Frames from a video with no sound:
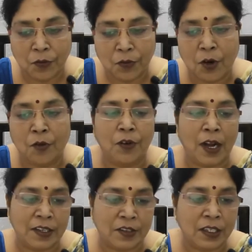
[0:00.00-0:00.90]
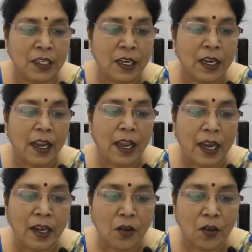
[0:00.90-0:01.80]
of writer
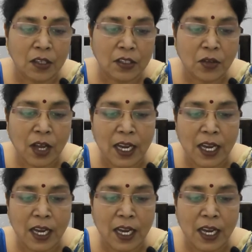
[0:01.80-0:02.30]
and also